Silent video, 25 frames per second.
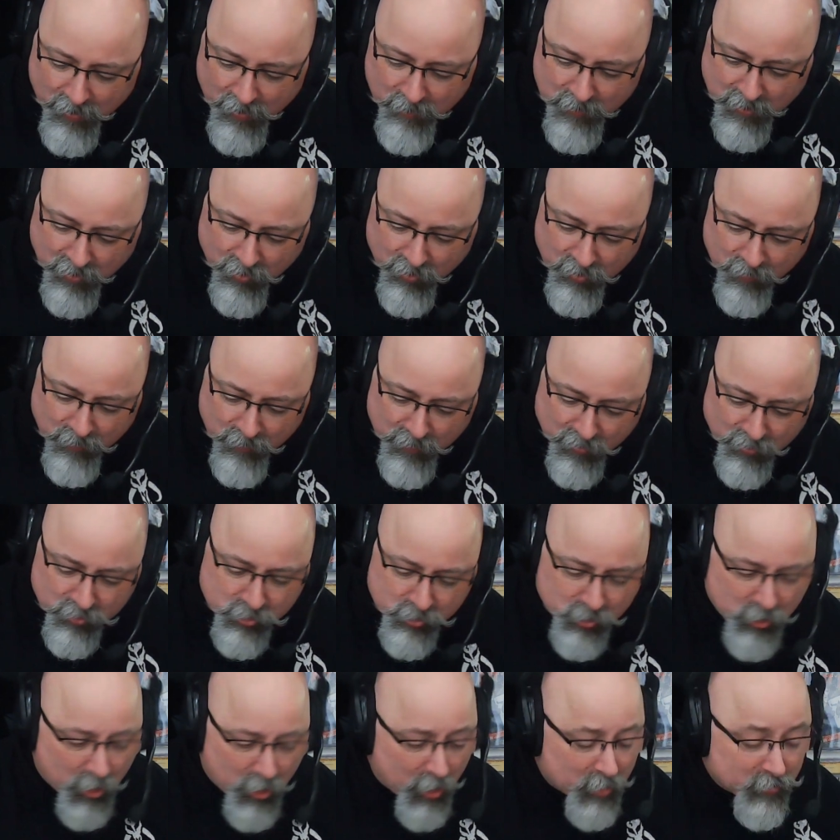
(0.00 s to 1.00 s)
milk
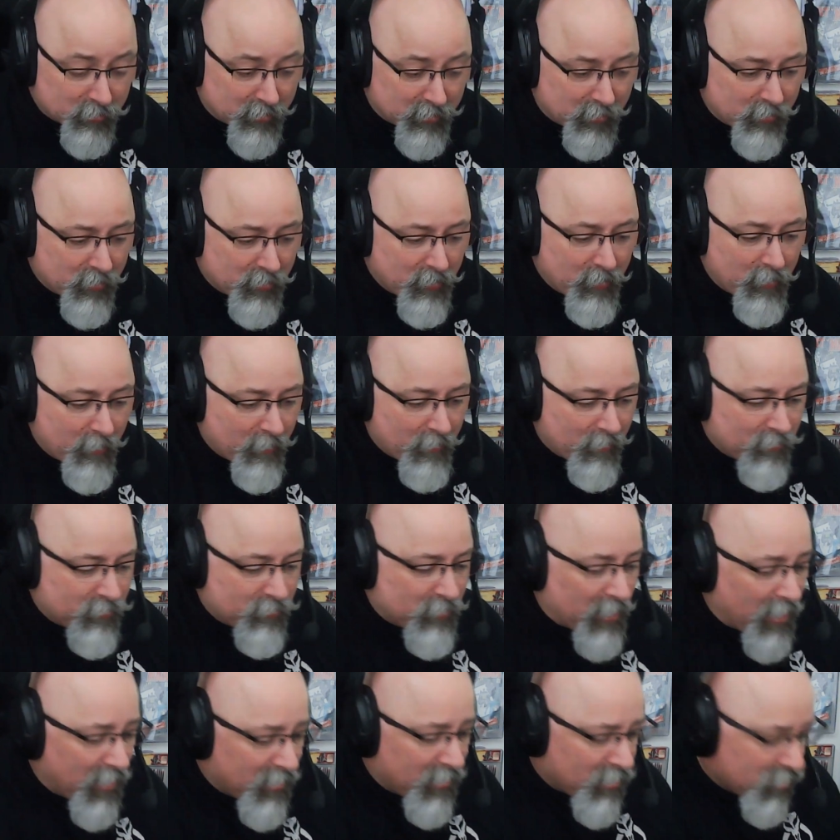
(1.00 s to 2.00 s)
chocolate.
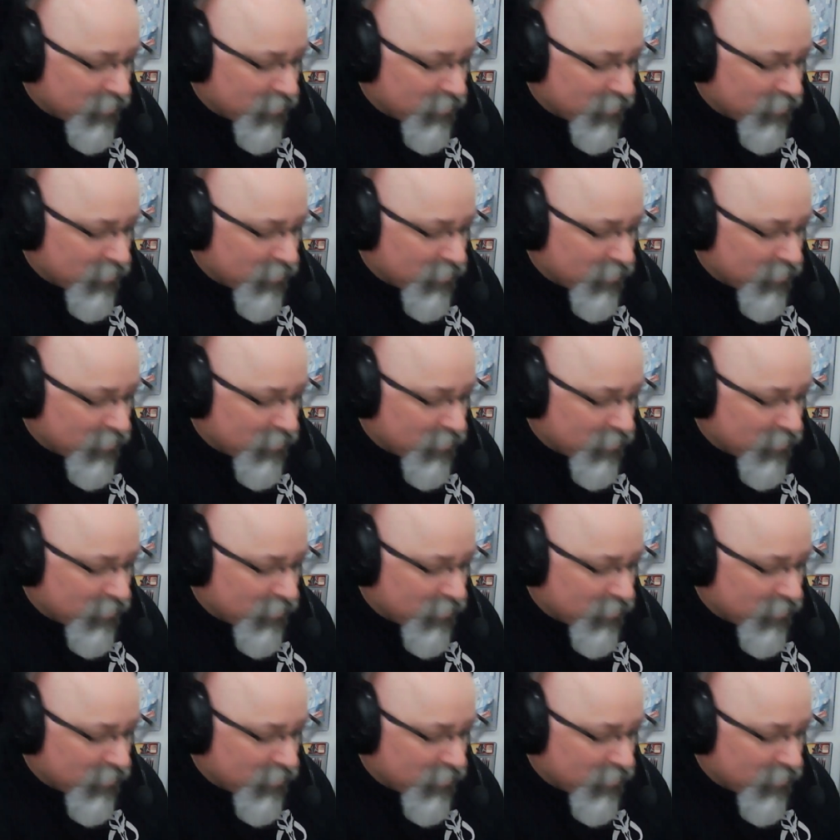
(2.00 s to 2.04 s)
Thank you,